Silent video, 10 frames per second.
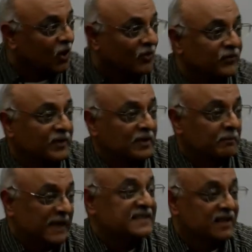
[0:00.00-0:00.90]
of
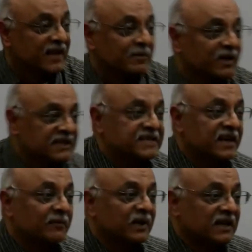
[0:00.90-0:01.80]
basic labor is
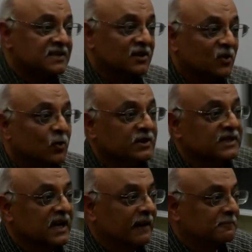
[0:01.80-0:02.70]
taking place all the
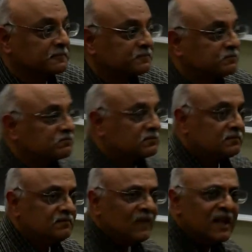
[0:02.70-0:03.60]
time.
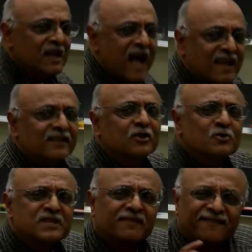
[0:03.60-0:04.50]
I think
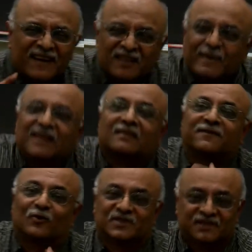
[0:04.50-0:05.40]
those are the fundamental
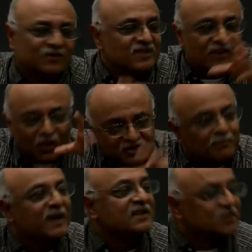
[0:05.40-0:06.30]
forces. Of course, there are lots of
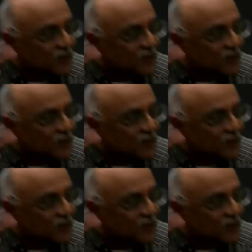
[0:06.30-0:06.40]
bells and